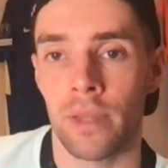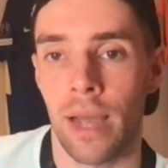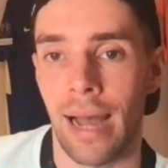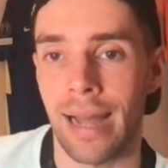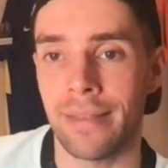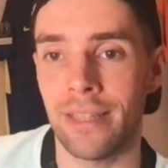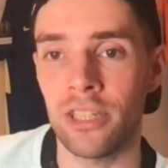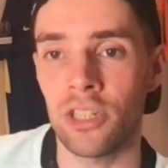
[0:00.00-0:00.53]

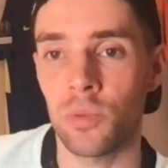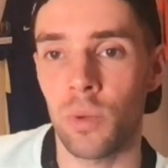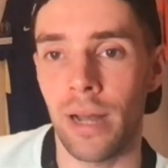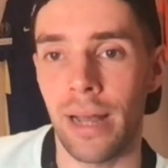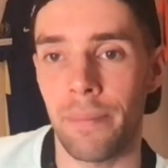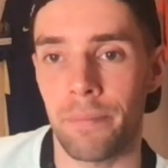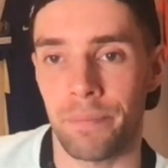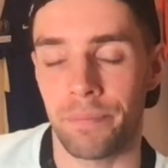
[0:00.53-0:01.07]
And this is
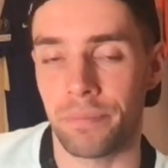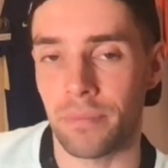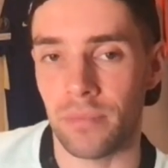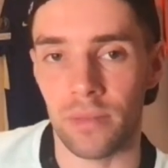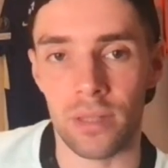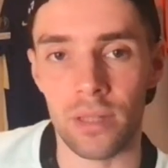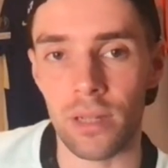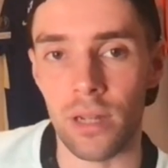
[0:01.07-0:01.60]
where
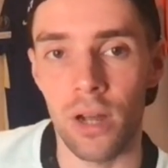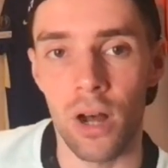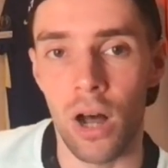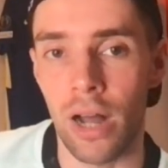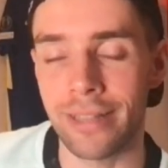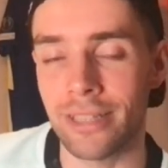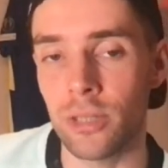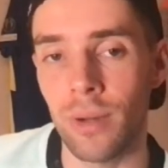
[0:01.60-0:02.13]

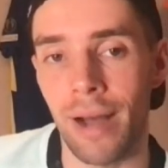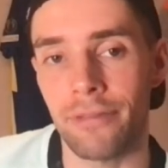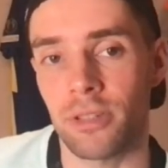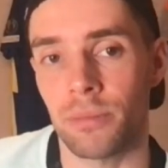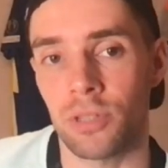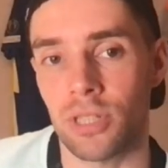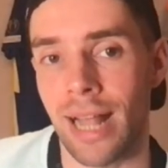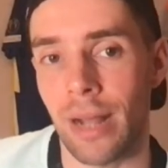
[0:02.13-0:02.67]
I do have
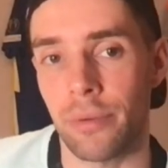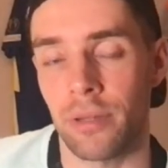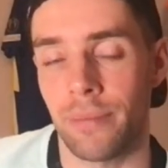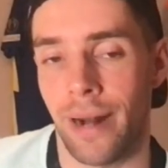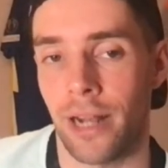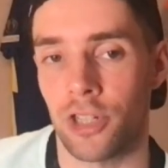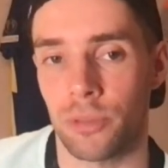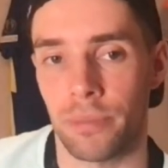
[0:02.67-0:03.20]
some slack with the
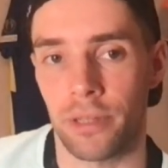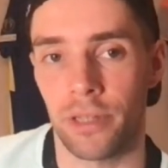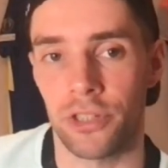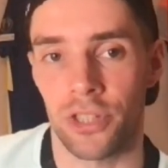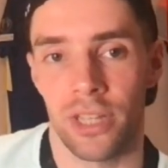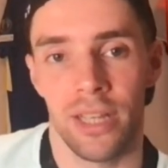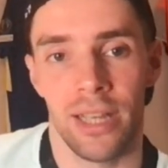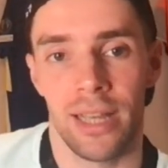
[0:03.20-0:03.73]
manager,
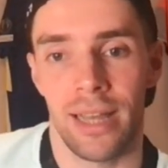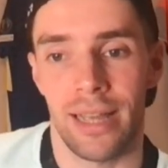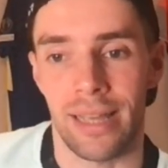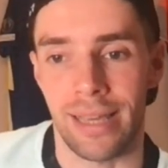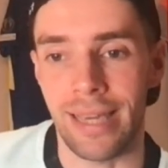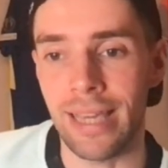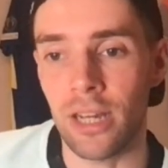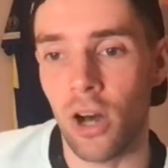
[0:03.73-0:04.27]
because
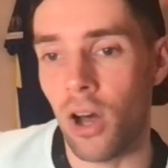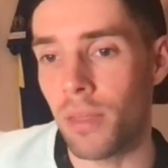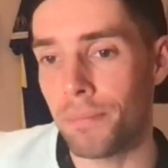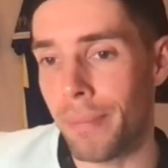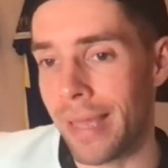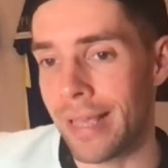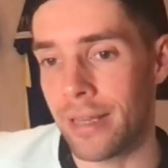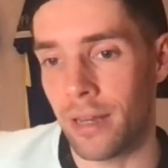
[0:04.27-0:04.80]
he can't
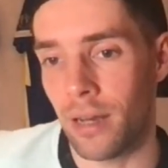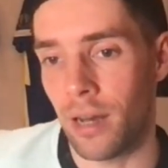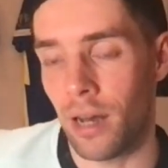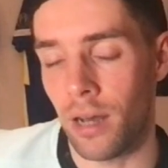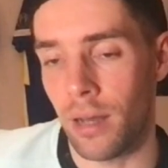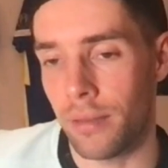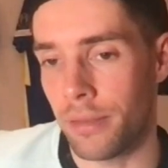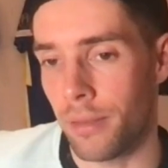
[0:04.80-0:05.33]
make
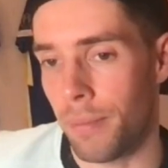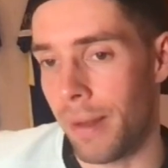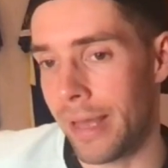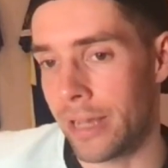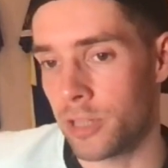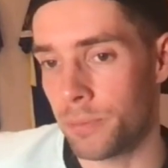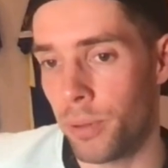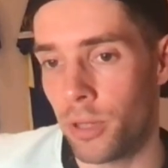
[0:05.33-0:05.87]
the
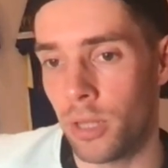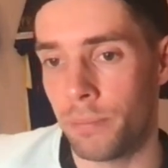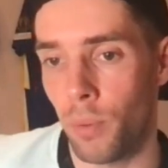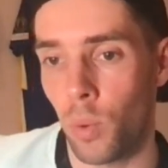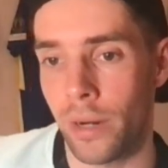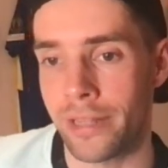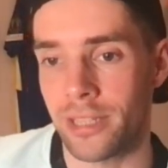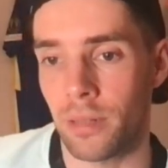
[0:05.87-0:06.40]
players put the
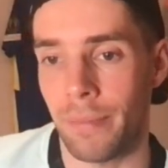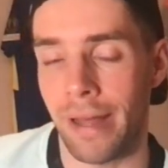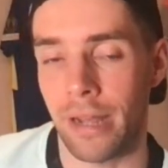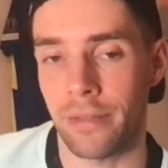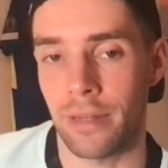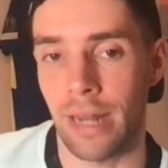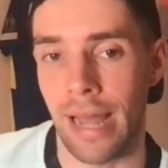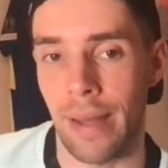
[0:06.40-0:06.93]
ball into the back of
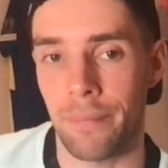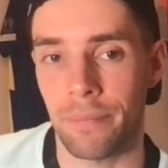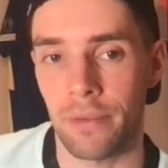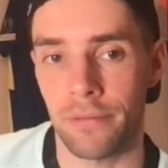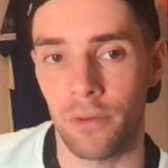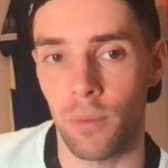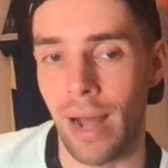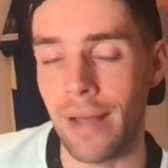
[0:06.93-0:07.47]
the net.
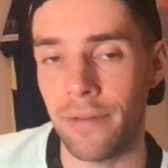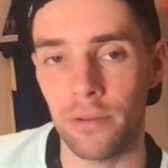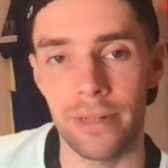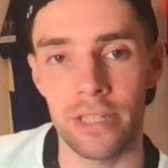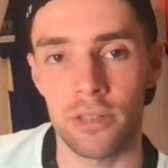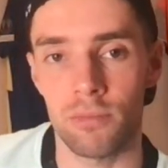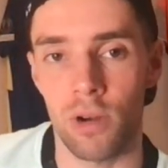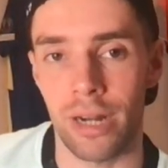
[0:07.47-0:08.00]
For whatever
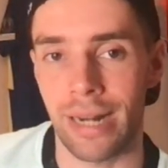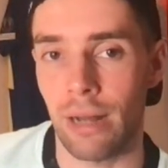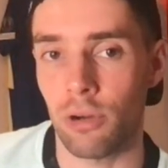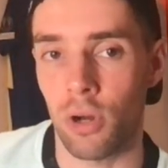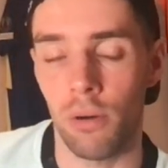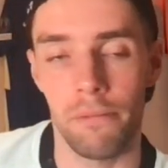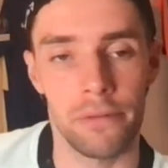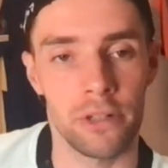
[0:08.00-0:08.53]
reason right now,
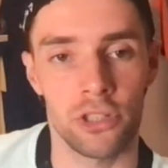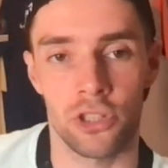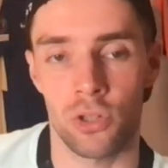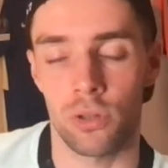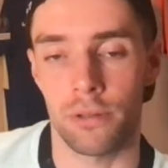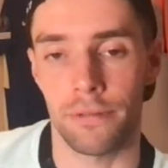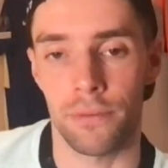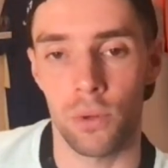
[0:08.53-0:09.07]
confidence is
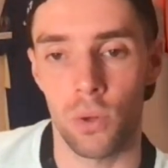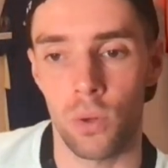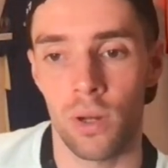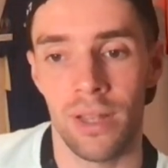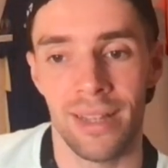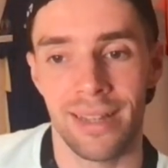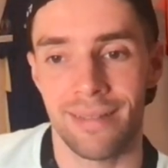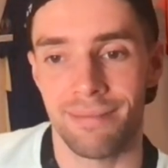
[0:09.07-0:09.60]
on the floor,
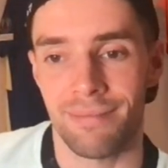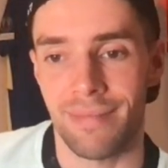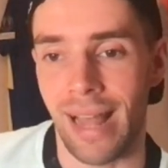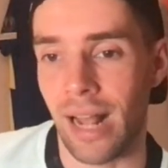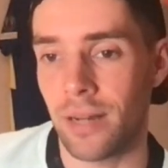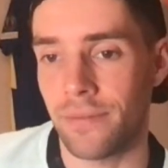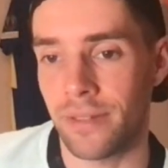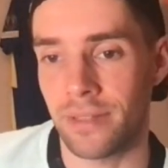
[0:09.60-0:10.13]

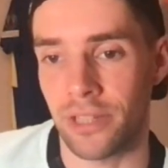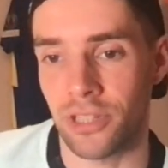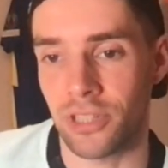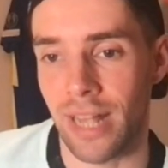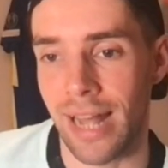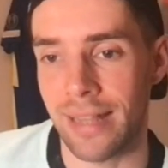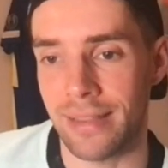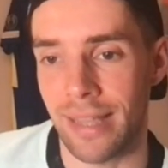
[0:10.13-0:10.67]
lack of
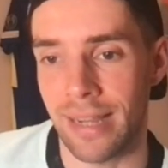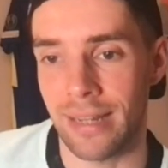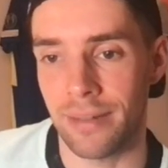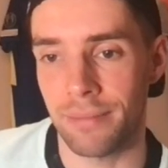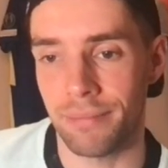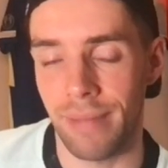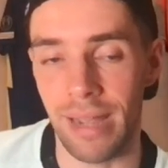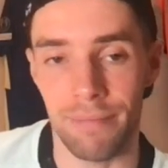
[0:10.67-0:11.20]
understanding,
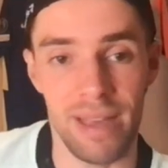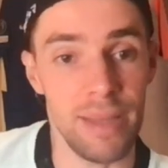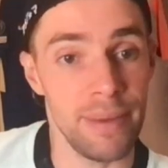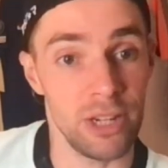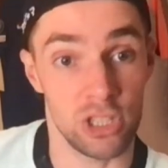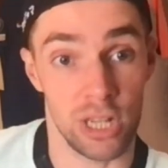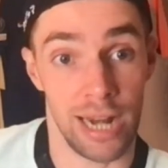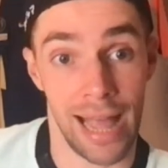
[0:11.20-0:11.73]
maybe
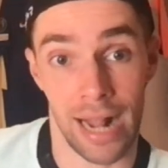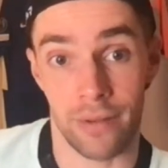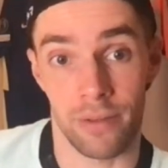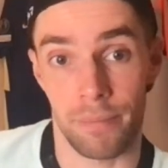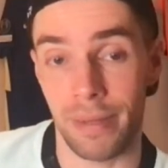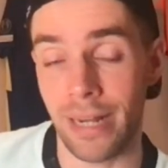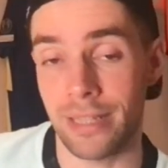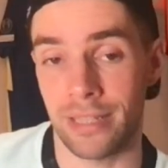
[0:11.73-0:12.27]
just a lack of
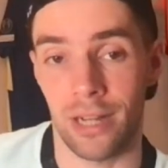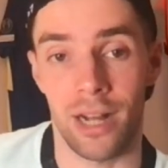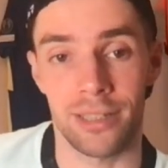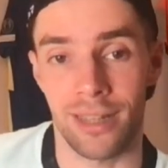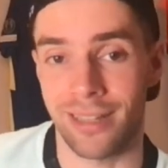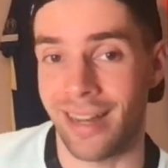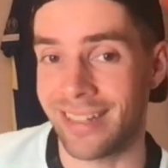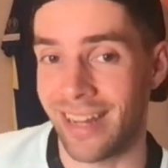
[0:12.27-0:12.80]
ability.
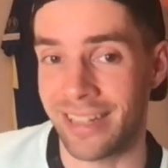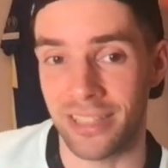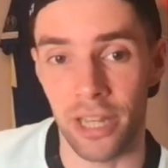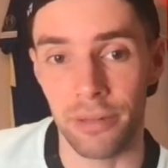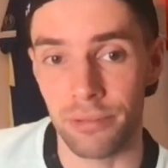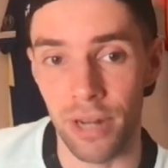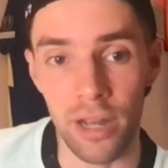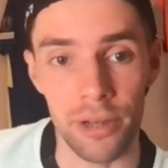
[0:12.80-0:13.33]
I
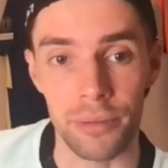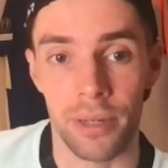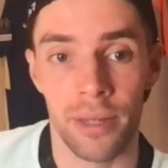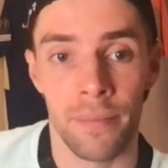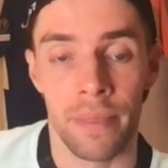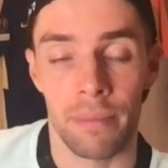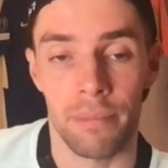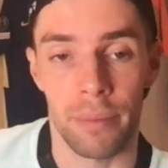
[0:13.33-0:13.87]
don't know.
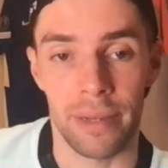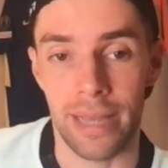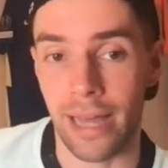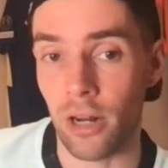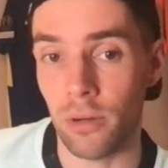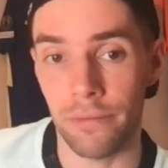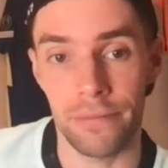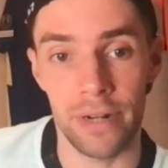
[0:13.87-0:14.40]
But we
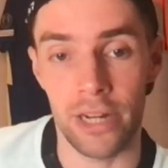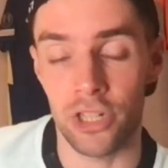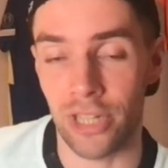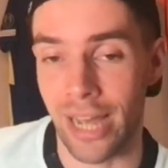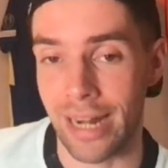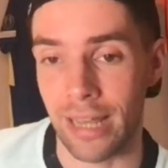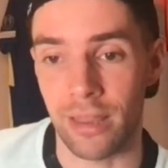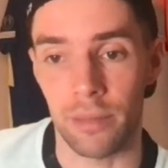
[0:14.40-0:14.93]
cannot finish
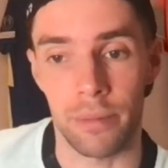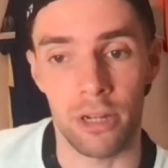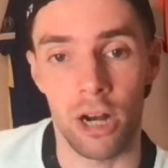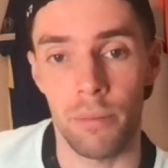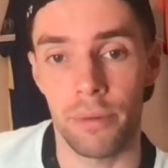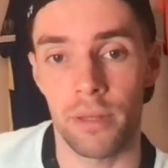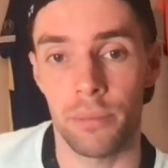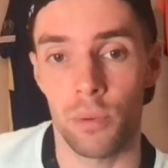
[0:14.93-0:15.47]
anything. We
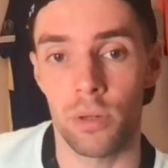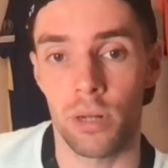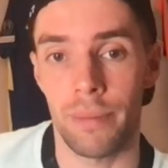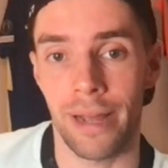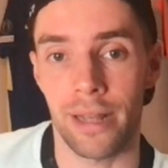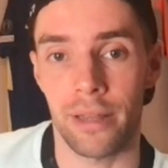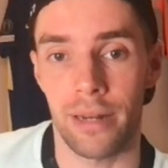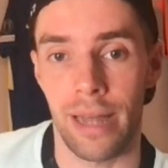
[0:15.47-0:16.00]
can't put the ball in the
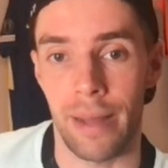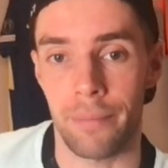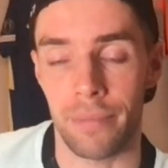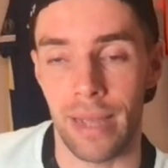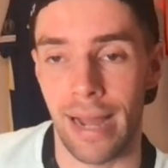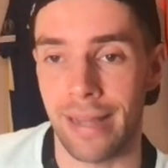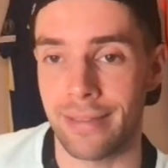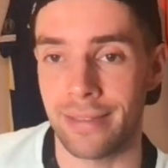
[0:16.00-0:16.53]
back of the net.
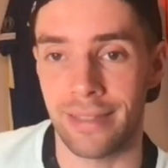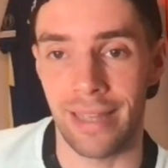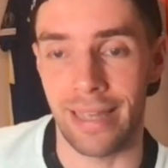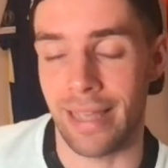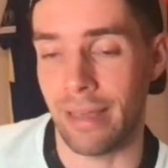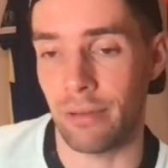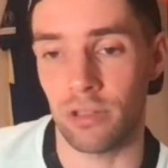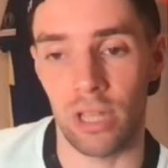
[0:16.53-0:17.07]
And
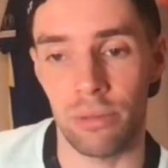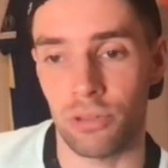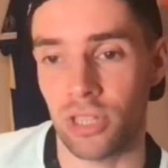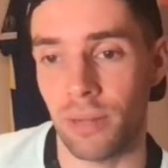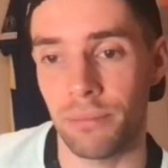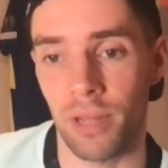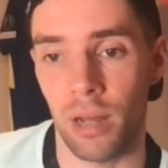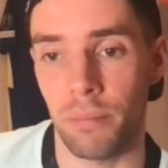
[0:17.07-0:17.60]
it was
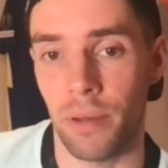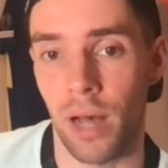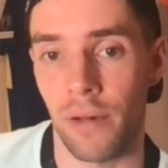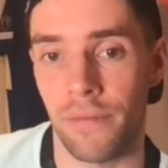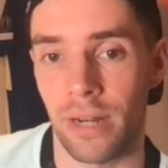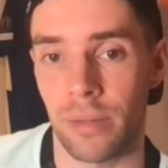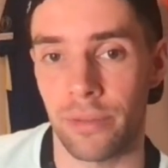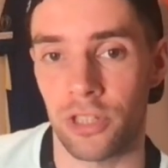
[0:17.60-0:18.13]
summed up
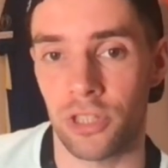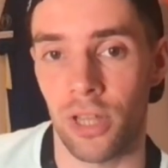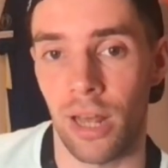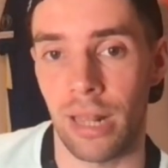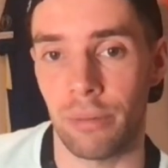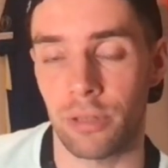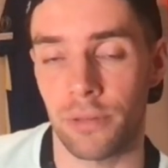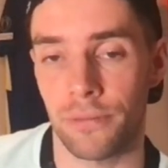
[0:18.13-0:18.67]
perfectly when
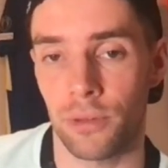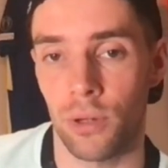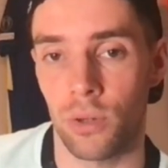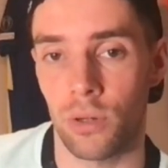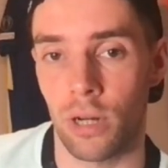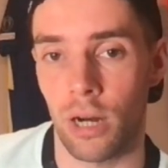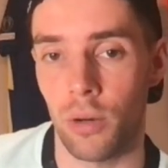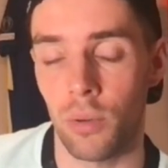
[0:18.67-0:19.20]
Sterling was through
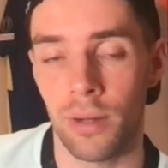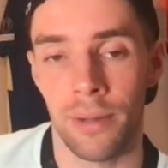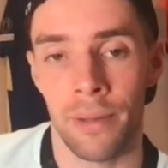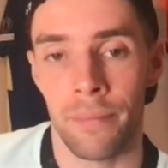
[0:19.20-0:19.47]
on goal.